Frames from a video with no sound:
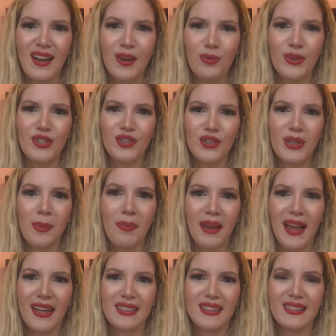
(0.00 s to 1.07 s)
we should
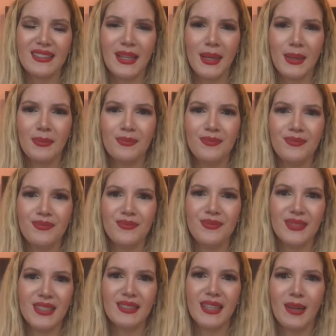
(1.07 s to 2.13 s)
apply the same
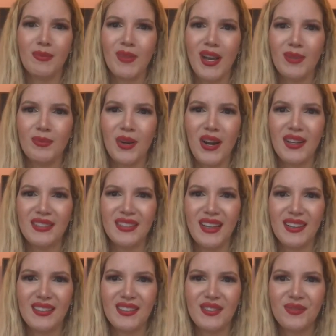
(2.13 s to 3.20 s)
thought
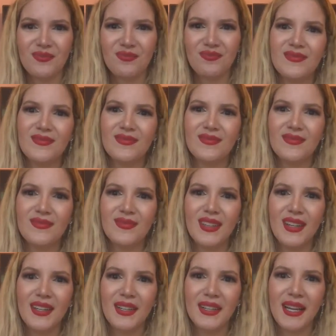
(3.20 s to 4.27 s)
process.
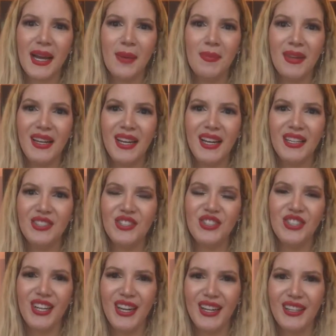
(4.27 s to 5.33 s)
Kamilia
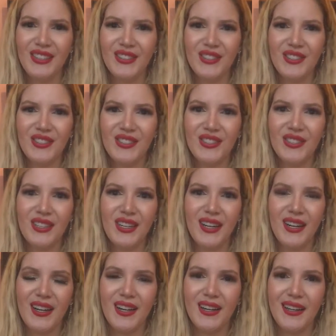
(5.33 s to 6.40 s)
changed
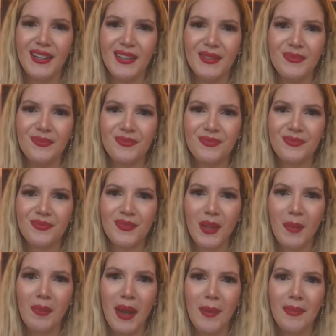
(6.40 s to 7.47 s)
my
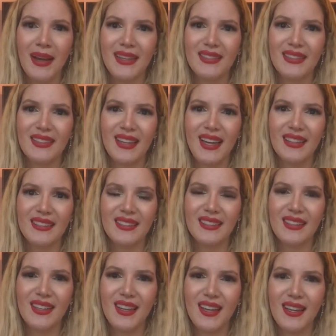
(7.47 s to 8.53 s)
mindset
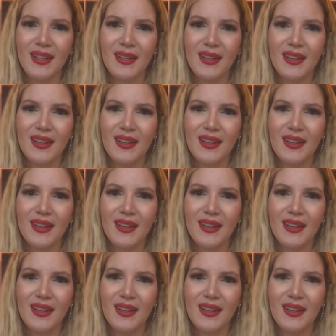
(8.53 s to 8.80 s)
and